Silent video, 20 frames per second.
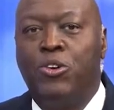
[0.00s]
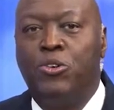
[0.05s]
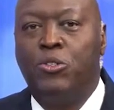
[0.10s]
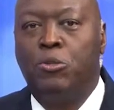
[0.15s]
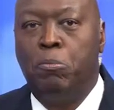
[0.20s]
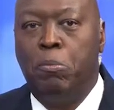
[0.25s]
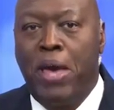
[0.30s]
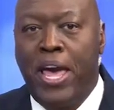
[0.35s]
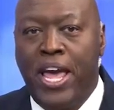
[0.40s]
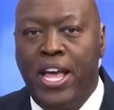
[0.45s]

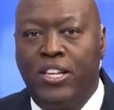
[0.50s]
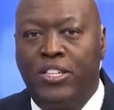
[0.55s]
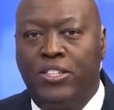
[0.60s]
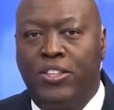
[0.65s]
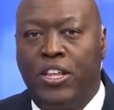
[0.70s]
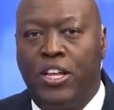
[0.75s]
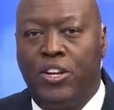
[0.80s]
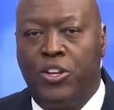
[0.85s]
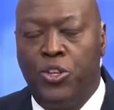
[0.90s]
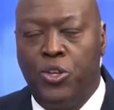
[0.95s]
those banks
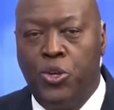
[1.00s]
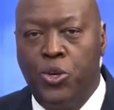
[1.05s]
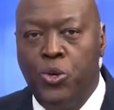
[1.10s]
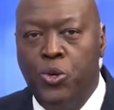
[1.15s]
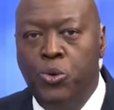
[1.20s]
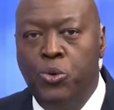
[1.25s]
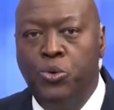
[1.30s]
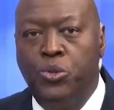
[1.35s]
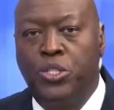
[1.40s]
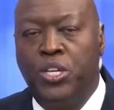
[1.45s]
that
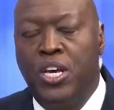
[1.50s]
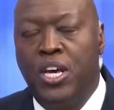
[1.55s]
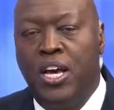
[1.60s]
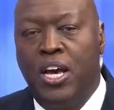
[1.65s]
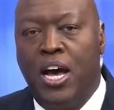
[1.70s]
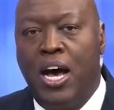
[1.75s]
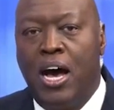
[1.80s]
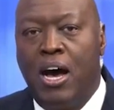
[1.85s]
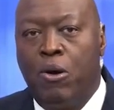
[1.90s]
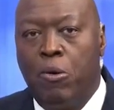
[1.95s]
use
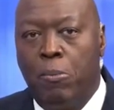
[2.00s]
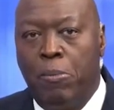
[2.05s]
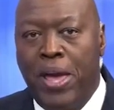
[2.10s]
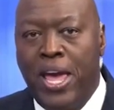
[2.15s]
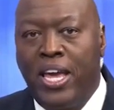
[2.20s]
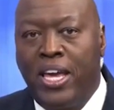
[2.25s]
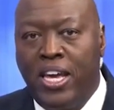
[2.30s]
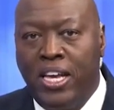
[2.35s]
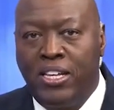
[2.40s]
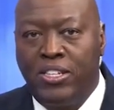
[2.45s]
our
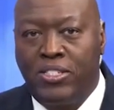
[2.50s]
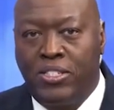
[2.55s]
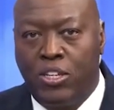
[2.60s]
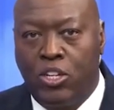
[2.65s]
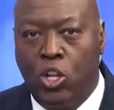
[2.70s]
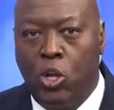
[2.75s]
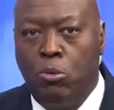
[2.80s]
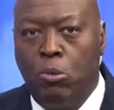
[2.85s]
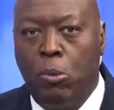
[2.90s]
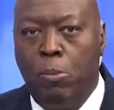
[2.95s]
banking
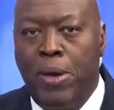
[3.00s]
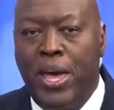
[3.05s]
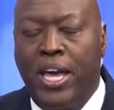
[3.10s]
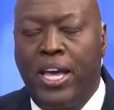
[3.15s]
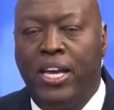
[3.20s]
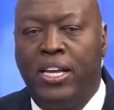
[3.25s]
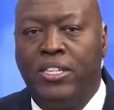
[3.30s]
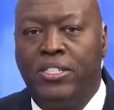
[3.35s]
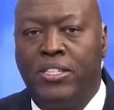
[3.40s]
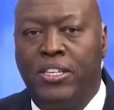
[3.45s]
global
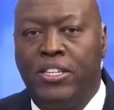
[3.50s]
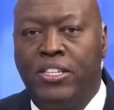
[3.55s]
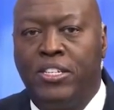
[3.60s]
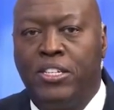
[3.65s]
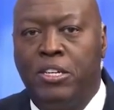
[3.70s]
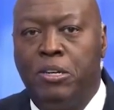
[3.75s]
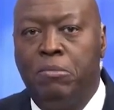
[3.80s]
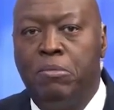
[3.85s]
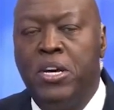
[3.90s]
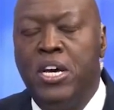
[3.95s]
banking
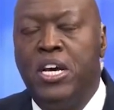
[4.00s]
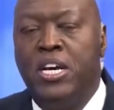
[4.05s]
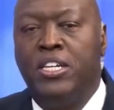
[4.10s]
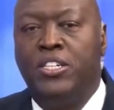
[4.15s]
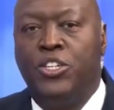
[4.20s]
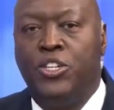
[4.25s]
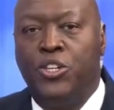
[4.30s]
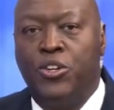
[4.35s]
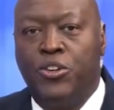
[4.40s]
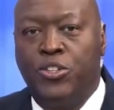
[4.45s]
system
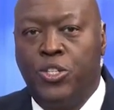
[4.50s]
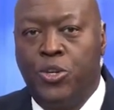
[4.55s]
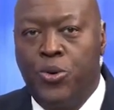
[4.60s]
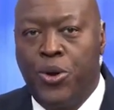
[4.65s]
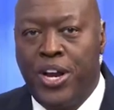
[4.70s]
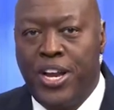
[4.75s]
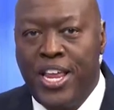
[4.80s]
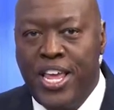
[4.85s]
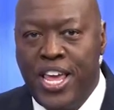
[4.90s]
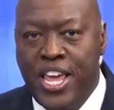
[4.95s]
to to
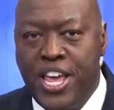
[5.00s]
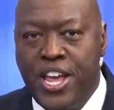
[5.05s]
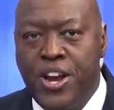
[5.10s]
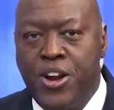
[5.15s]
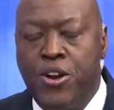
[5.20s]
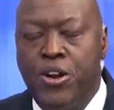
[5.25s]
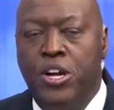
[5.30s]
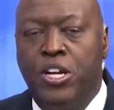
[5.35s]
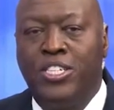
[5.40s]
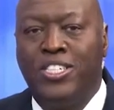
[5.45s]

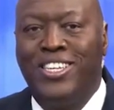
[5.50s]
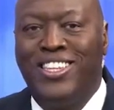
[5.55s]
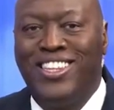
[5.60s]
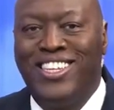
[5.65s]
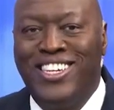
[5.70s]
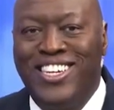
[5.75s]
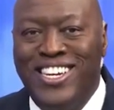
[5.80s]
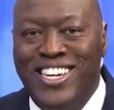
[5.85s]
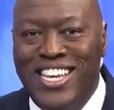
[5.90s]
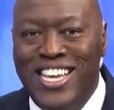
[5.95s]
adhere to
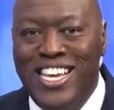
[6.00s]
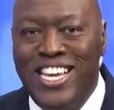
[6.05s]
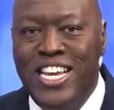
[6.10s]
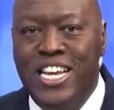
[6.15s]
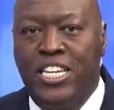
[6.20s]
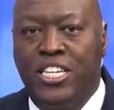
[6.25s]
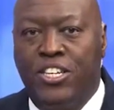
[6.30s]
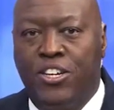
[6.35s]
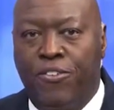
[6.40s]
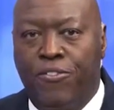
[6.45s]
the
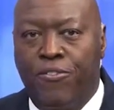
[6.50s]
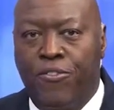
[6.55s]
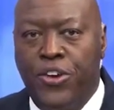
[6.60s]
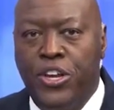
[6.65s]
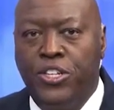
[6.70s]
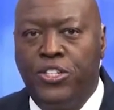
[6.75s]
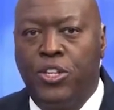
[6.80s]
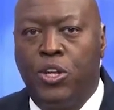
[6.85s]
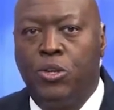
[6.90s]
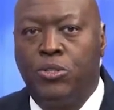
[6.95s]
need to
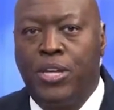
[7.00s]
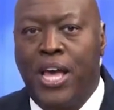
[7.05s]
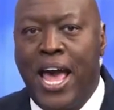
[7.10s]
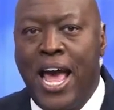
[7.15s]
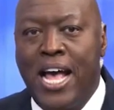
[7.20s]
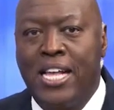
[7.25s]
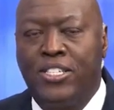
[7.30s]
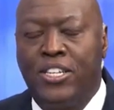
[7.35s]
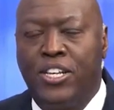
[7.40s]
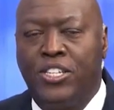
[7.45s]
freeze those
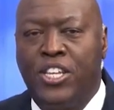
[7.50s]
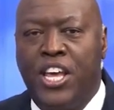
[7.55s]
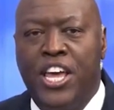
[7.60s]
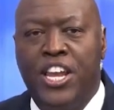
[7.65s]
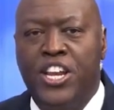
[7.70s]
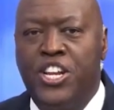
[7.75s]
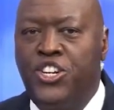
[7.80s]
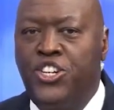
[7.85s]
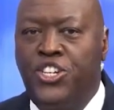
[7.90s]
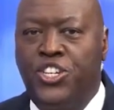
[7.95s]
assets
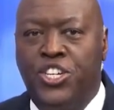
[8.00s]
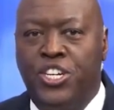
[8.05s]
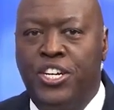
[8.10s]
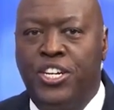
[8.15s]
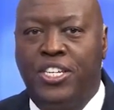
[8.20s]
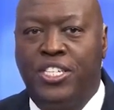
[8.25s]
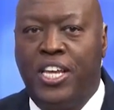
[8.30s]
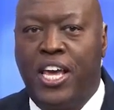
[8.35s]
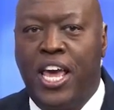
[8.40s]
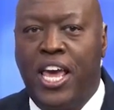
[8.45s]
and it mm-hmm.
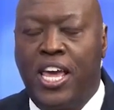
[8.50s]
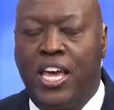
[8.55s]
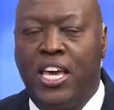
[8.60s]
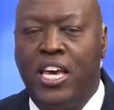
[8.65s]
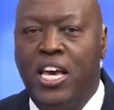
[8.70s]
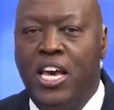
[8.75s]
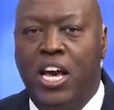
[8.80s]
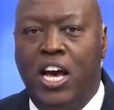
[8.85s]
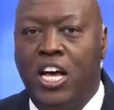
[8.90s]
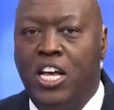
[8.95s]
shouldn't
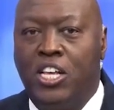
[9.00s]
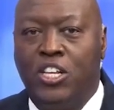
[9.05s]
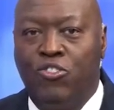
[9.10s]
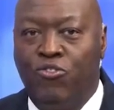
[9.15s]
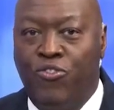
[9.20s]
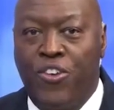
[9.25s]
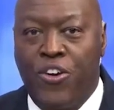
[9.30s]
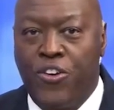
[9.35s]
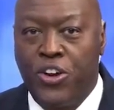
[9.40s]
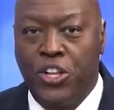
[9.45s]
take
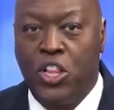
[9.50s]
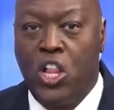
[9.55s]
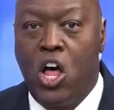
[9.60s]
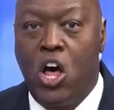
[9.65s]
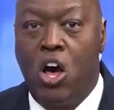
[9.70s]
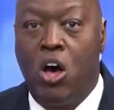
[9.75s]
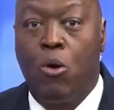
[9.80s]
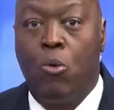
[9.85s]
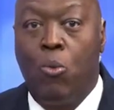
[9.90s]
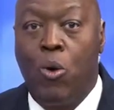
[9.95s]
very
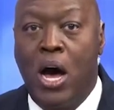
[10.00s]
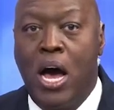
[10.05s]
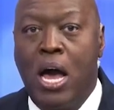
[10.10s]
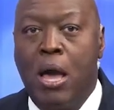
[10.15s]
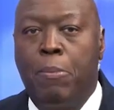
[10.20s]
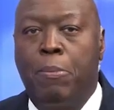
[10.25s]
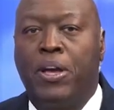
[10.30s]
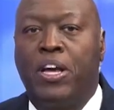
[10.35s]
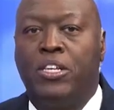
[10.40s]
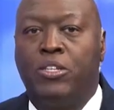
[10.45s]
long.
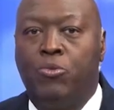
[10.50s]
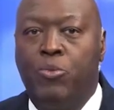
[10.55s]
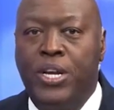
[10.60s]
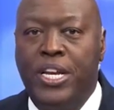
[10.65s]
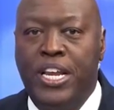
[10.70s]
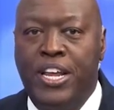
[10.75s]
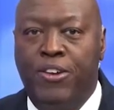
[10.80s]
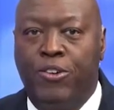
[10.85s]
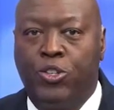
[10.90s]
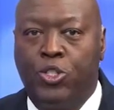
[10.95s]
Why? Because we
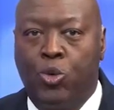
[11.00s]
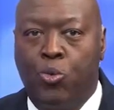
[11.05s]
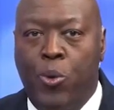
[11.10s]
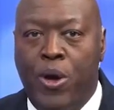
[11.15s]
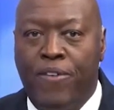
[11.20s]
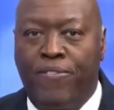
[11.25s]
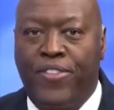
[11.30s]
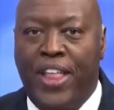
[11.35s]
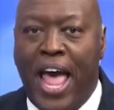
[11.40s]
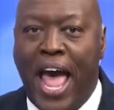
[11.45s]
need
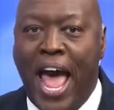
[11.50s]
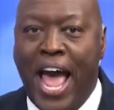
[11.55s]
swift